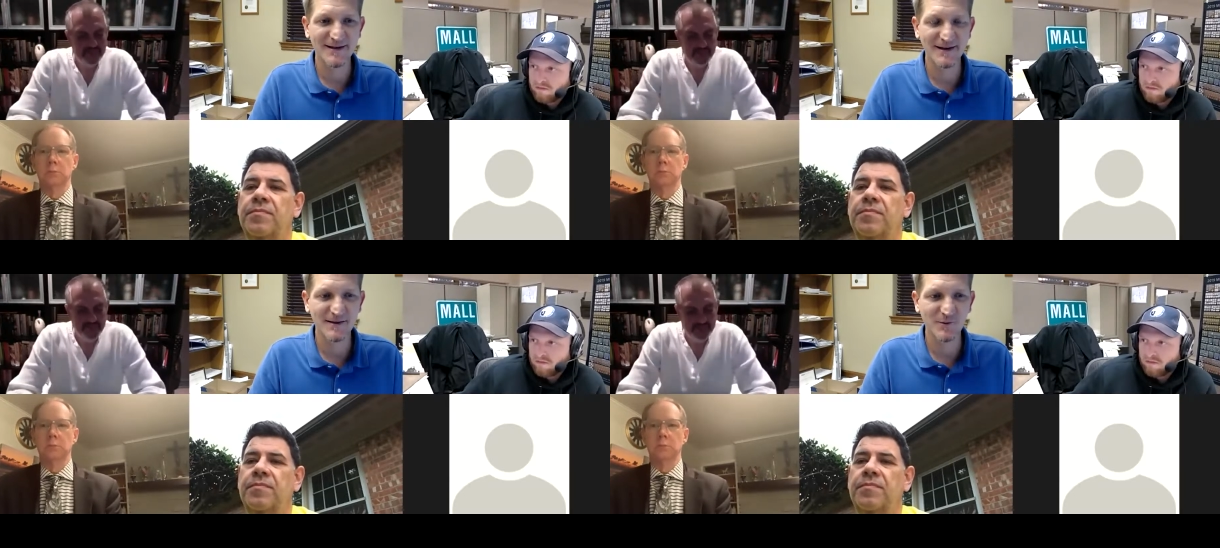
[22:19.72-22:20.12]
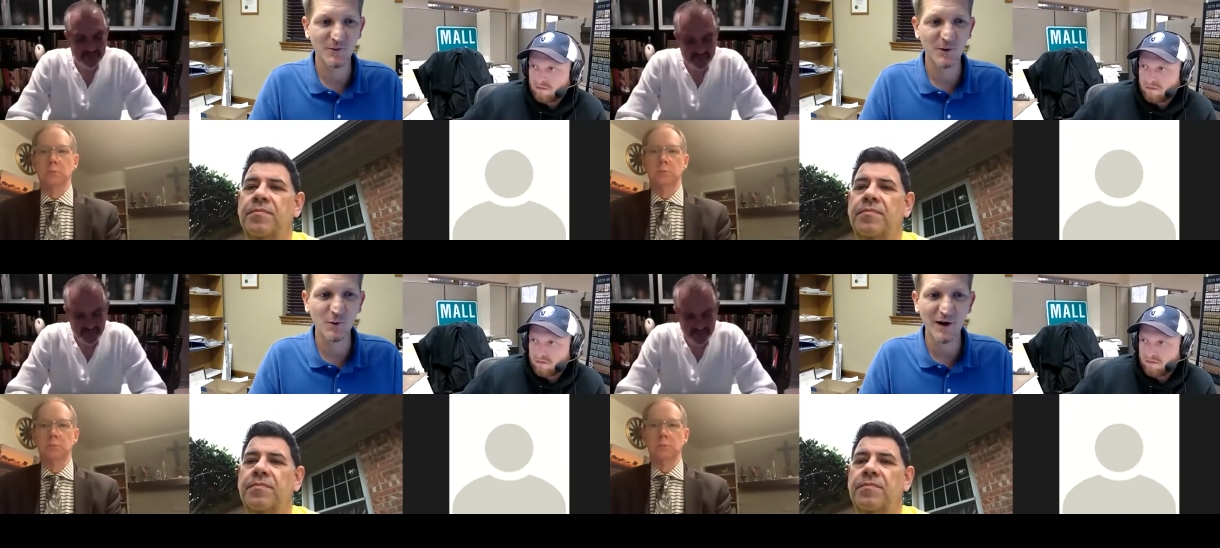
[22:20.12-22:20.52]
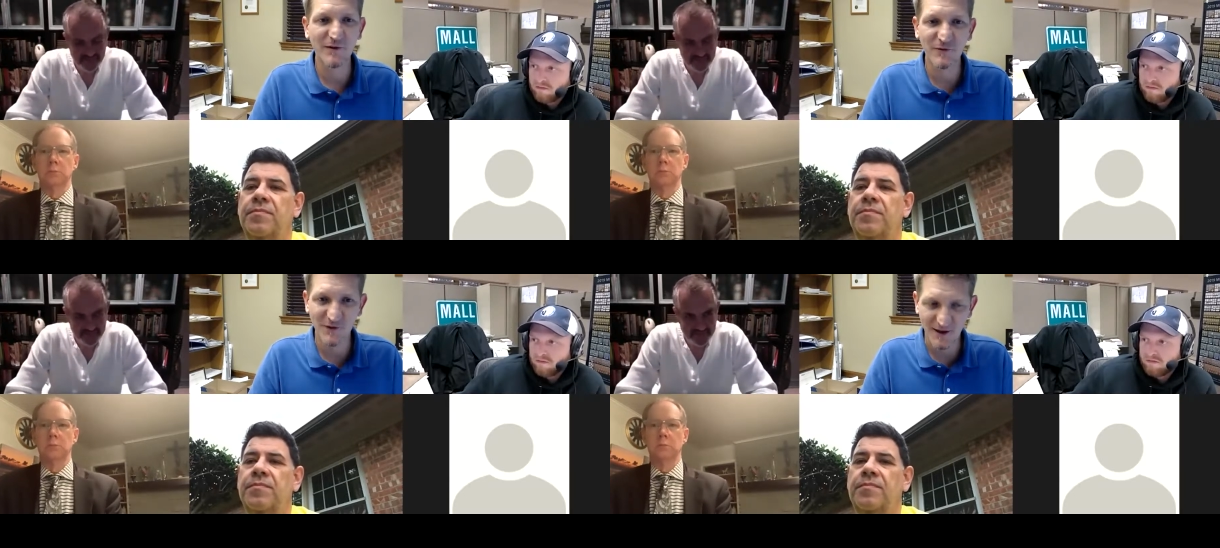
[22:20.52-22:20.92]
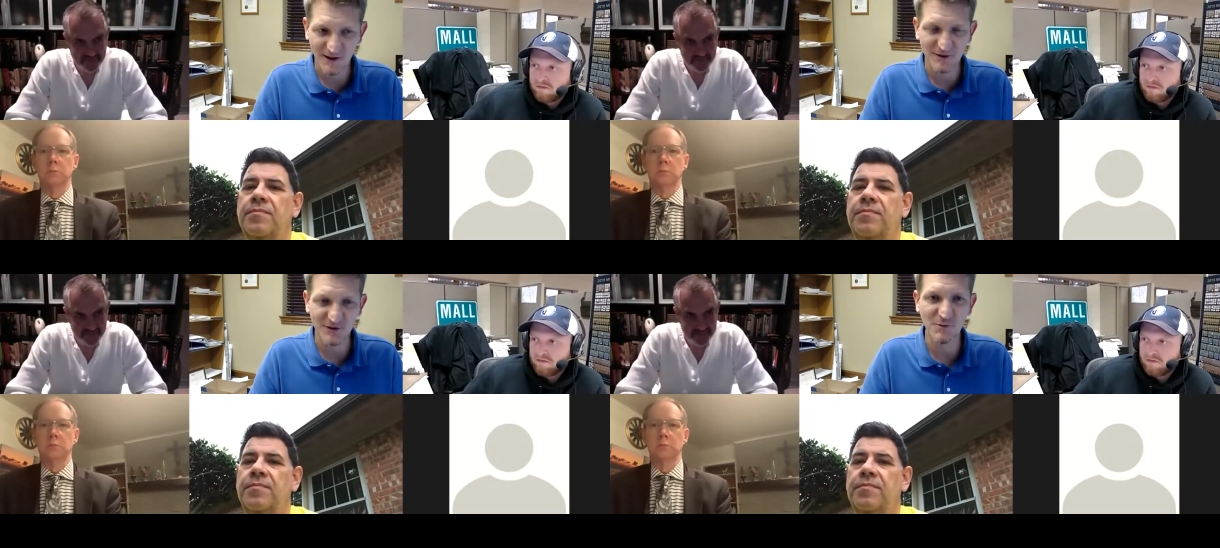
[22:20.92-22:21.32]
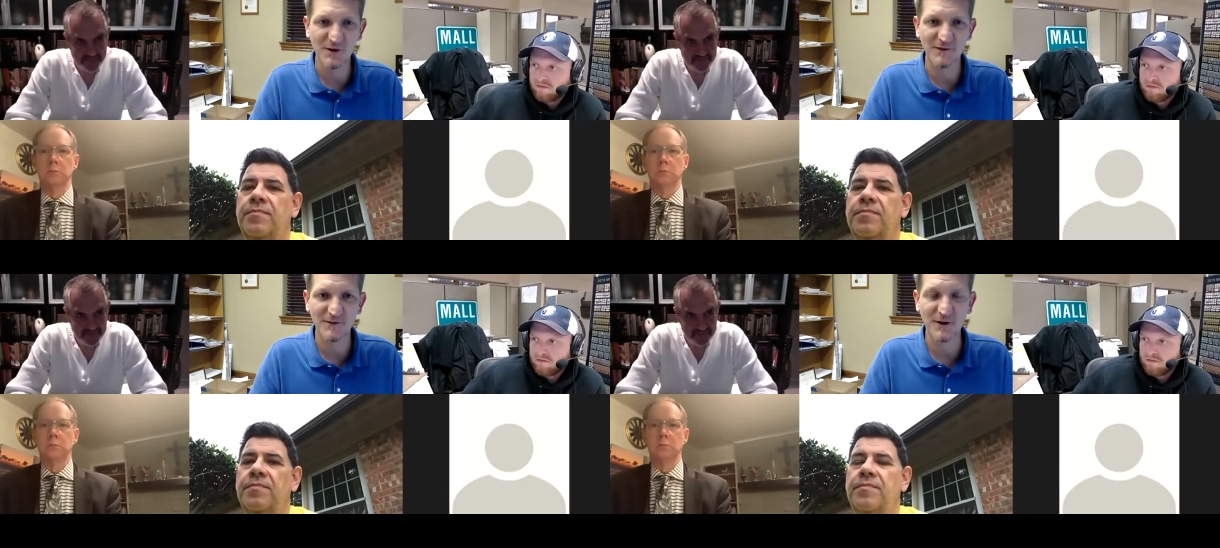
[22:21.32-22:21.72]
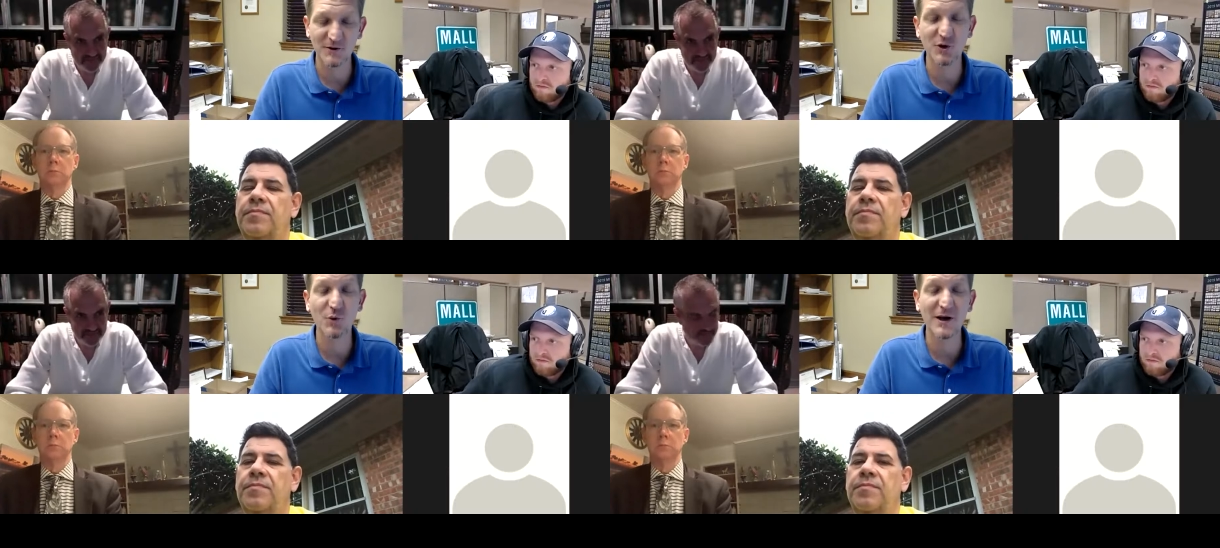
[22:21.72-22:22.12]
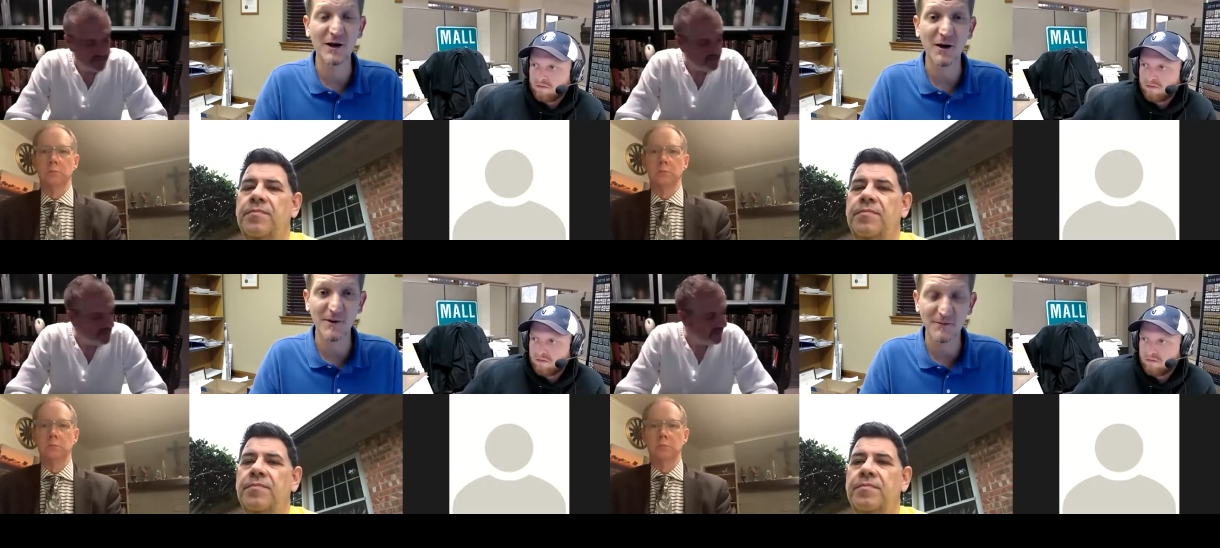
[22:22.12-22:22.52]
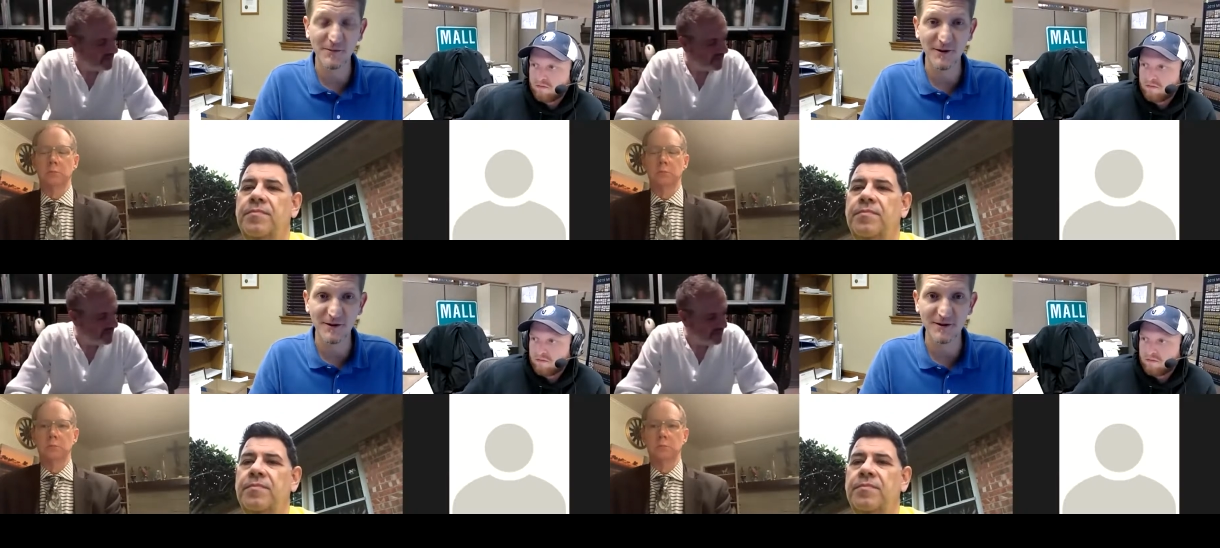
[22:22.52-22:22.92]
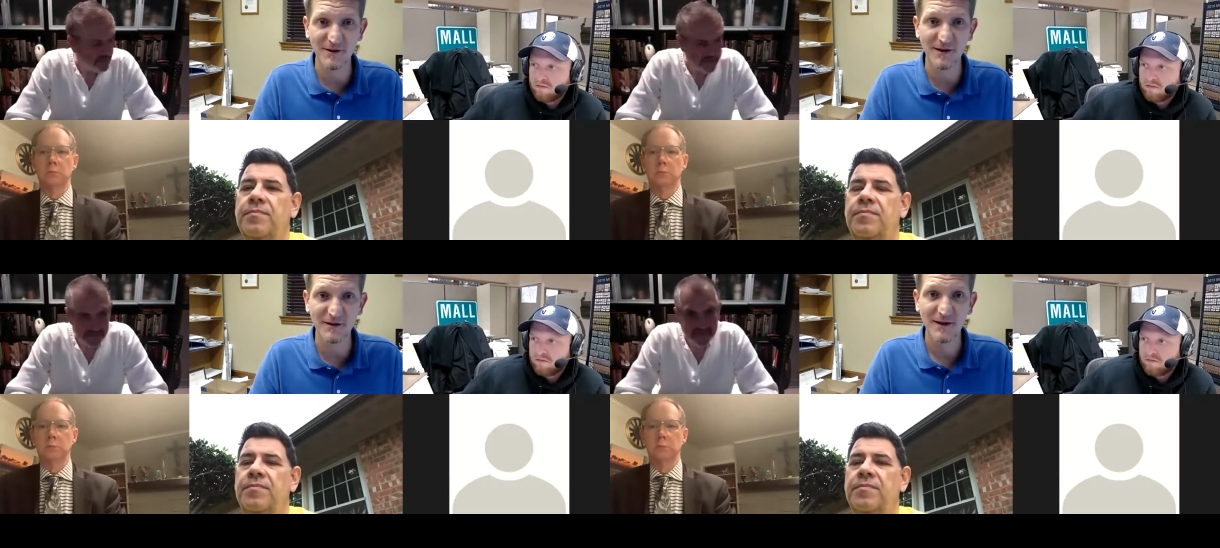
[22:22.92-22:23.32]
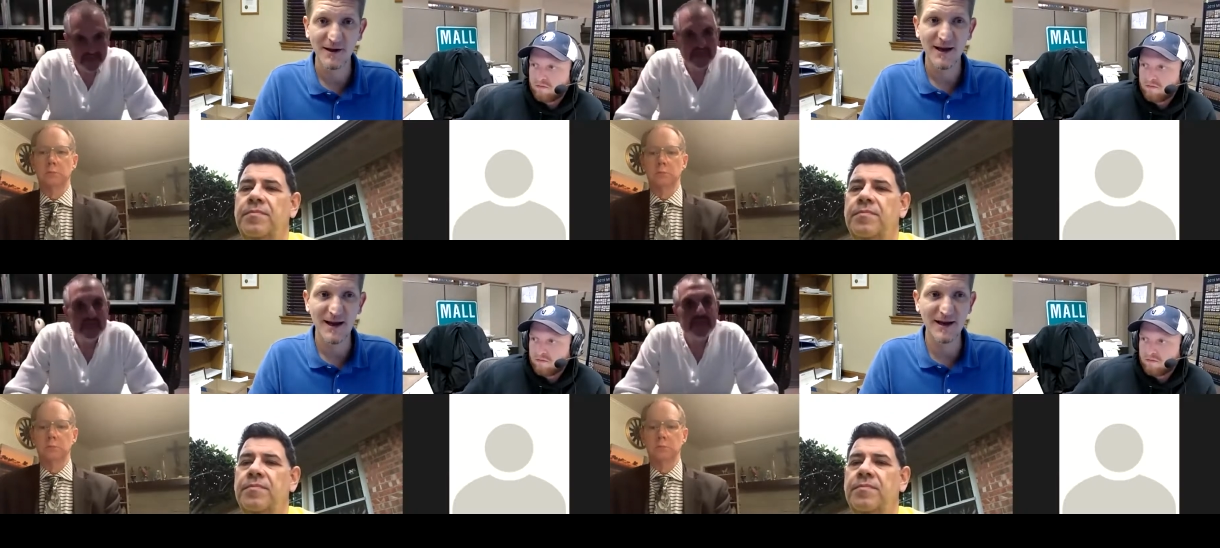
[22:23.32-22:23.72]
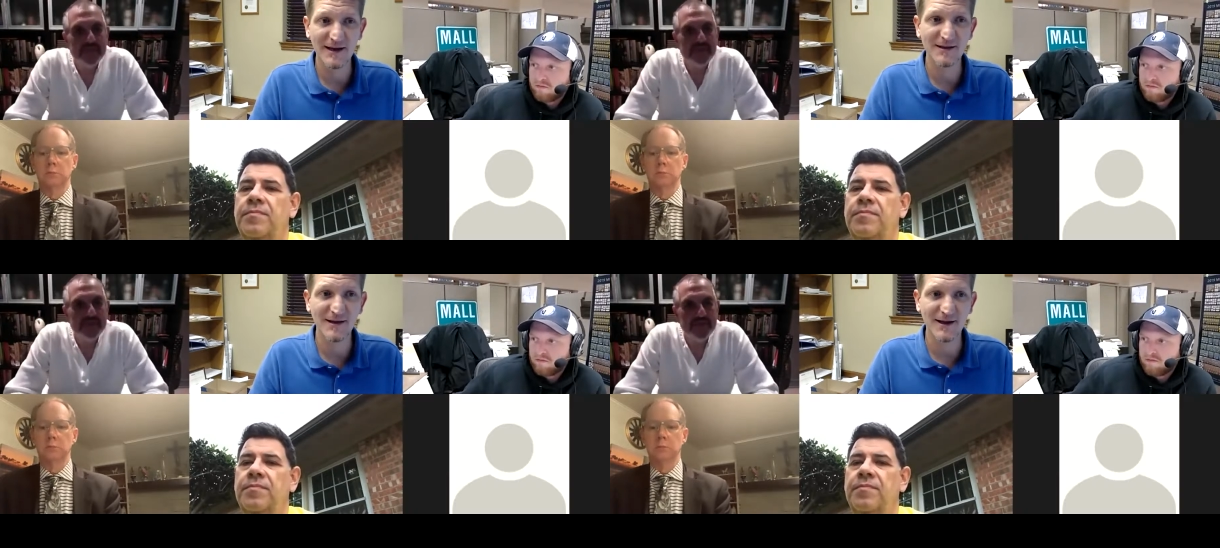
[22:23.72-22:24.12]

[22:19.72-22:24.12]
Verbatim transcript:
Speaker 1: uh, we'll wait to that two month, uh, two week comment period to end.